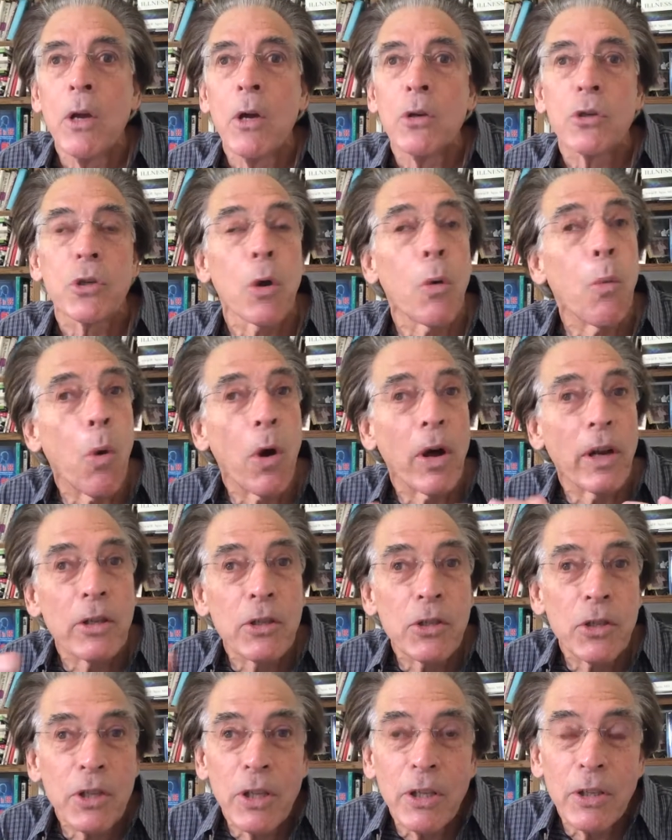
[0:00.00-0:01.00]
So what
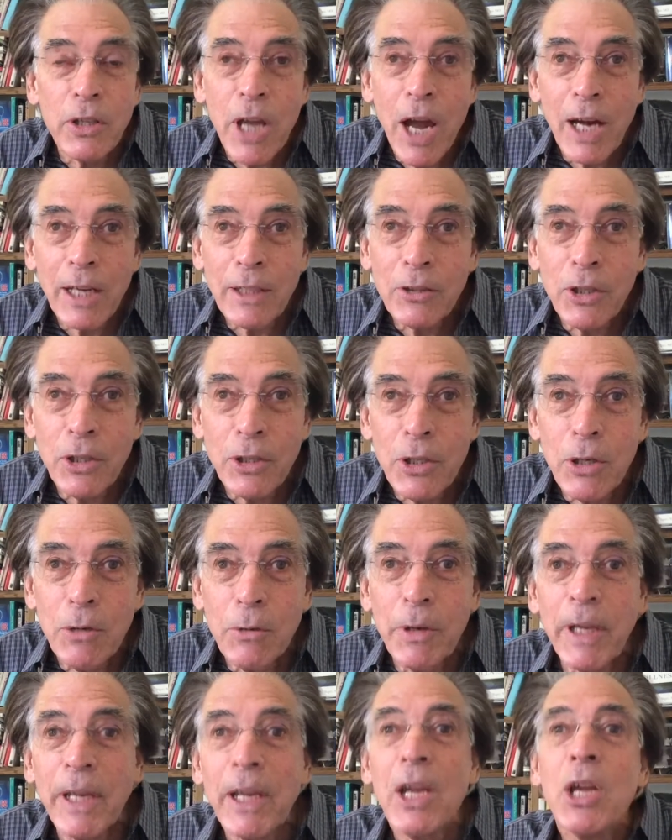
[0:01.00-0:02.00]
is the doctor
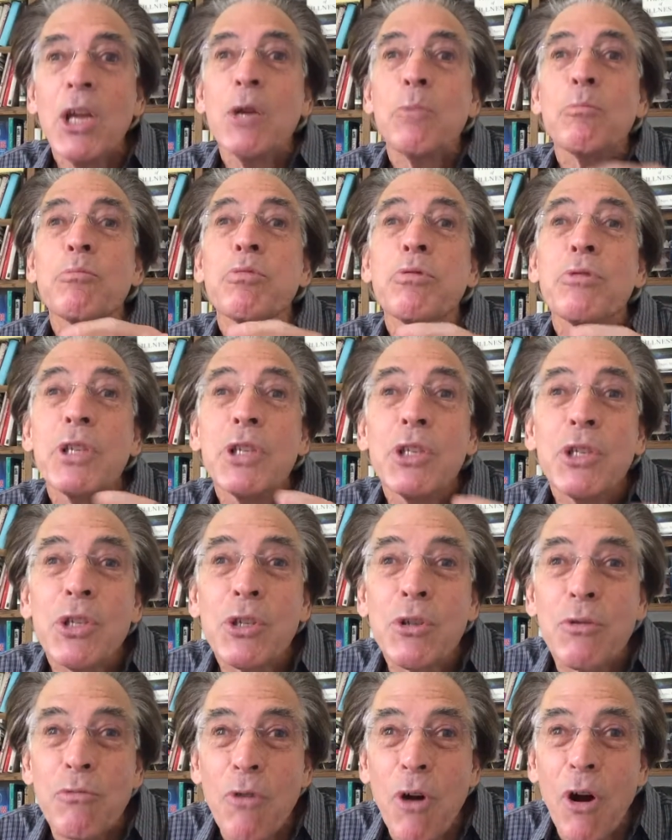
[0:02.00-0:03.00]
doing?
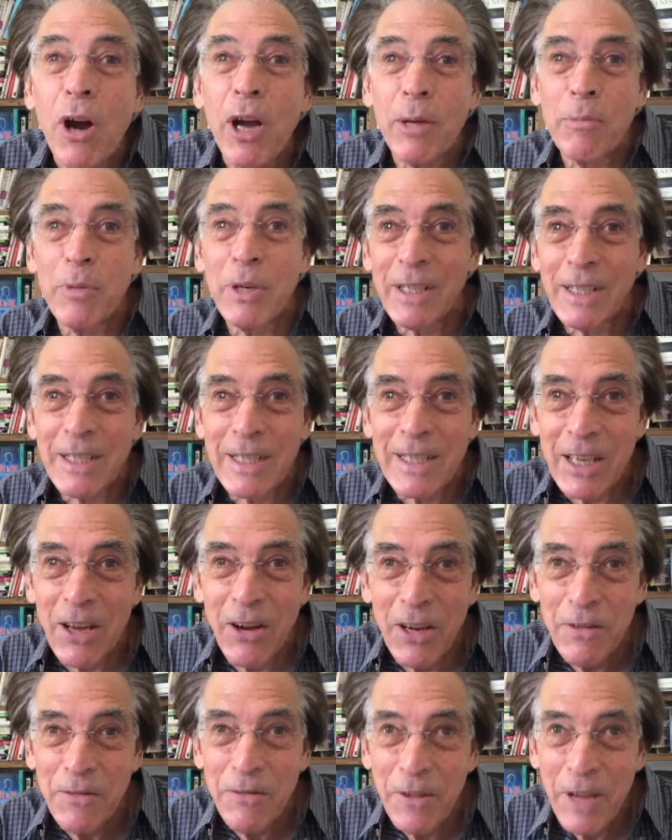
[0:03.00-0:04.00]
Prescribing
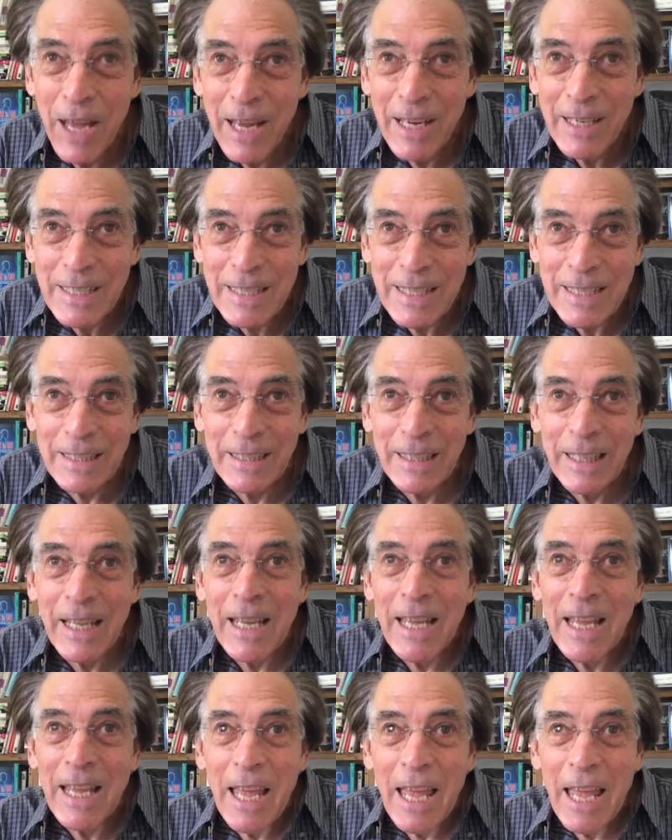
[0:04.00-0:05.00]
Xifaxan,
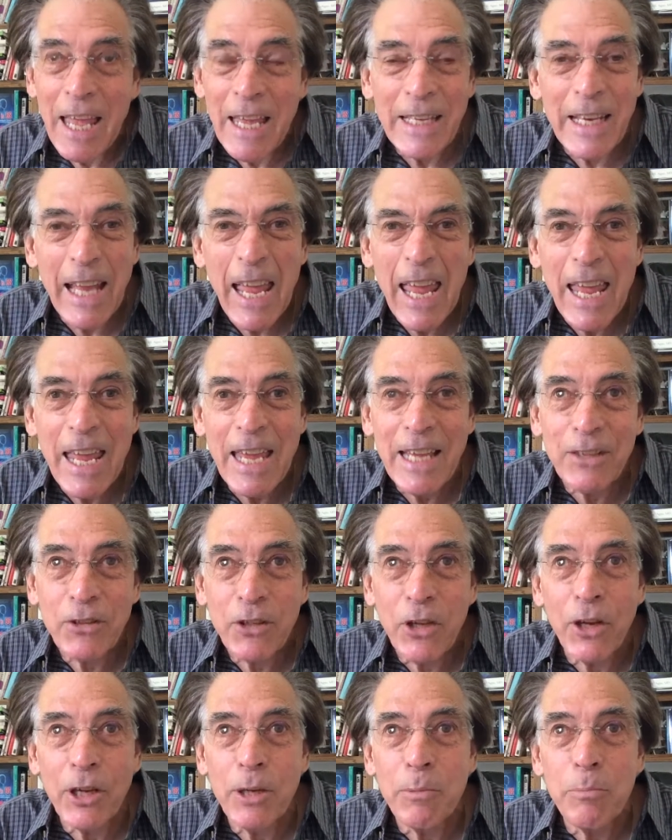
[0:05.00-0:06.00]
an
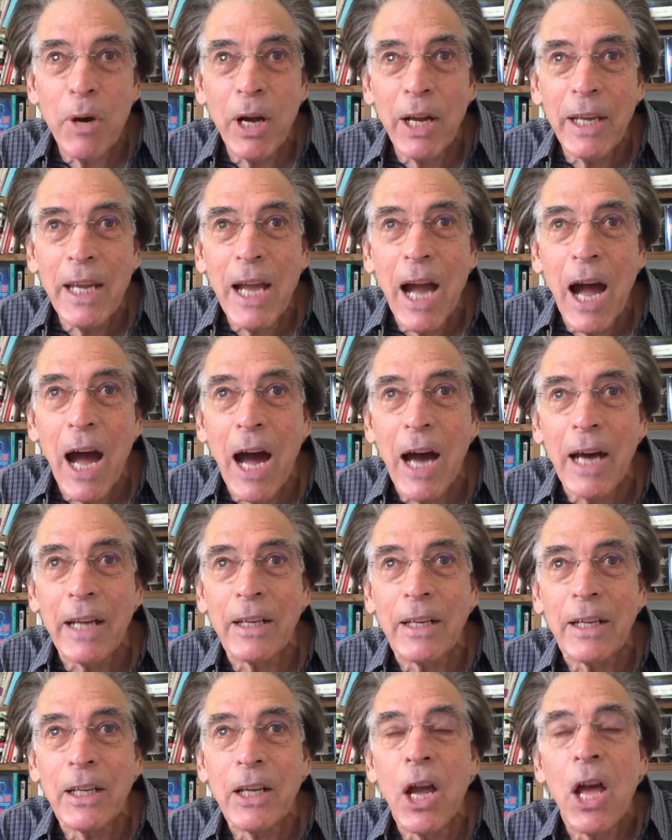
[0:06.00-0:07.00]

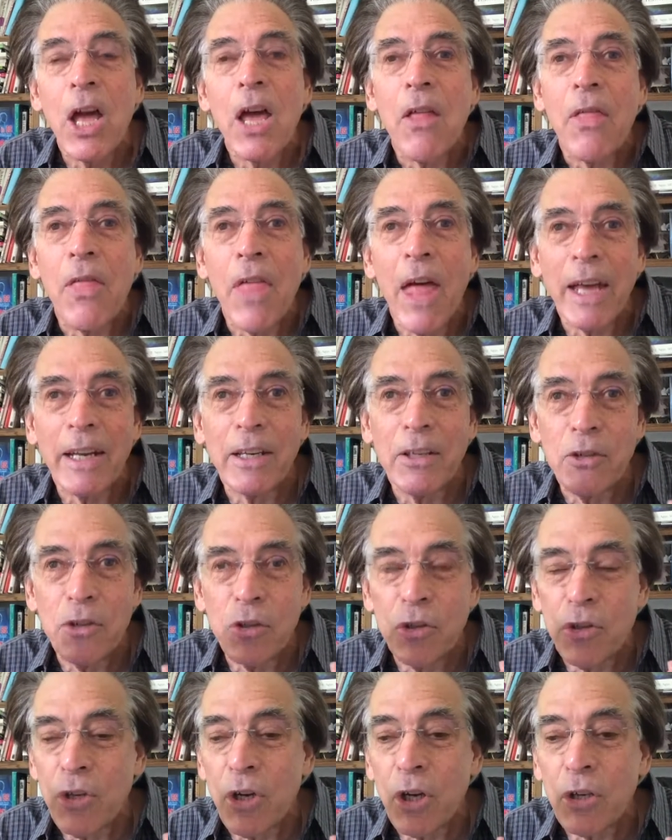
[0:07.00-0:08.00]
antibiotic that
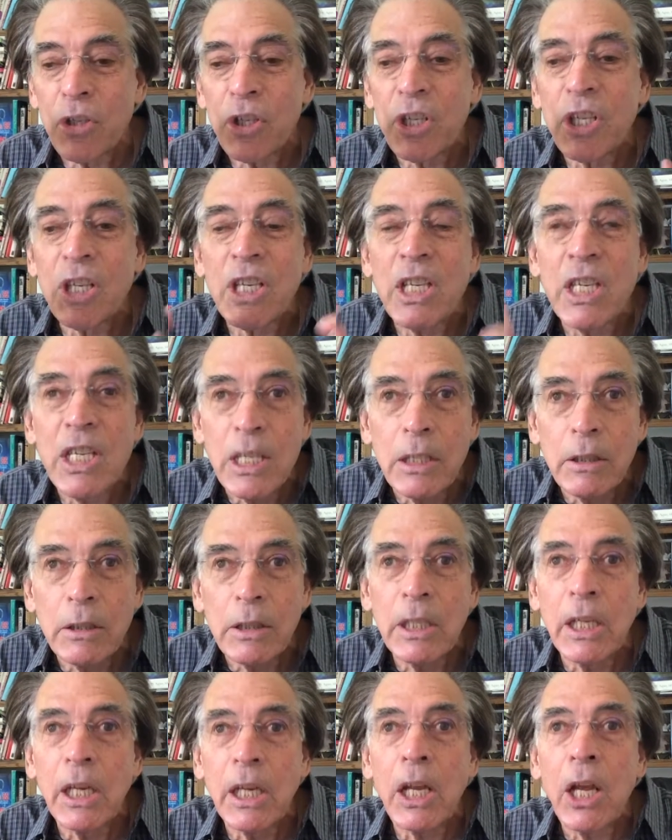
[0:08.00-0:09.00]
is just
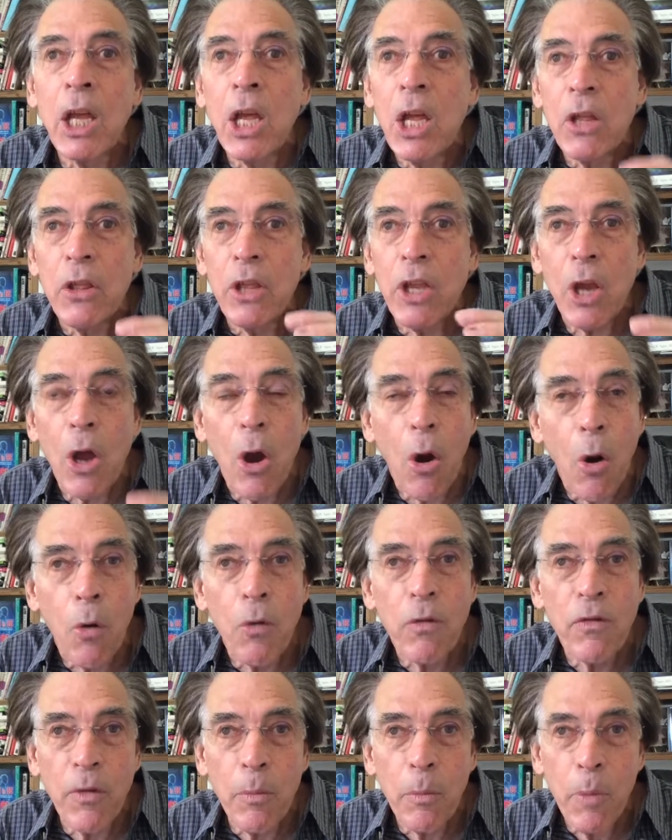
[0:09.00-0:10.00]
killing the
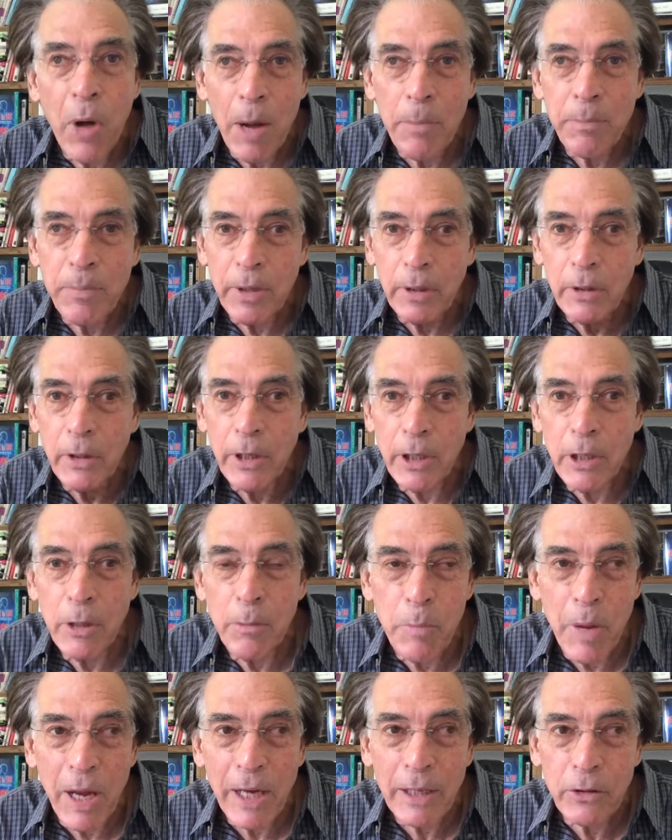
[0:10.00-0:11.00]

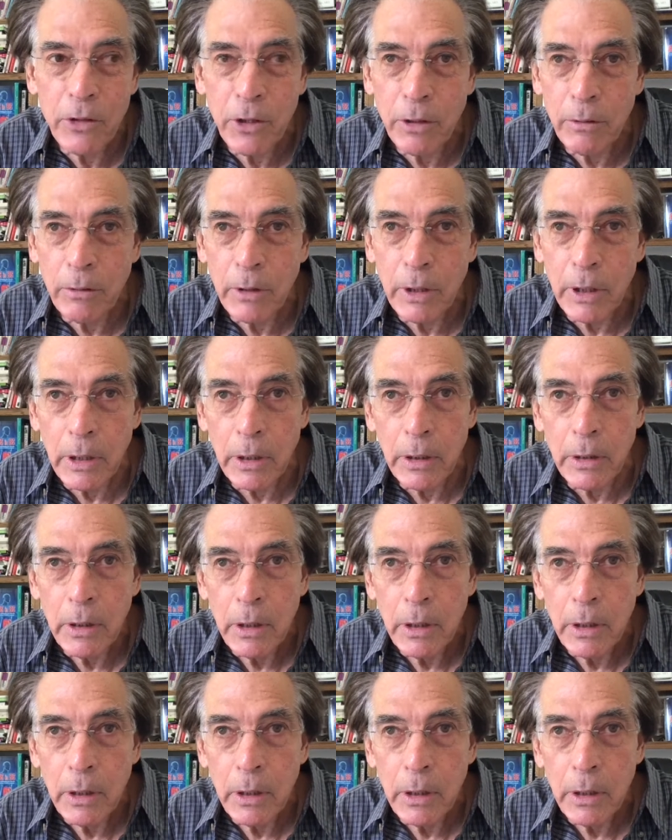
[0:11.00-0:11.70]
overpopulated bacteria.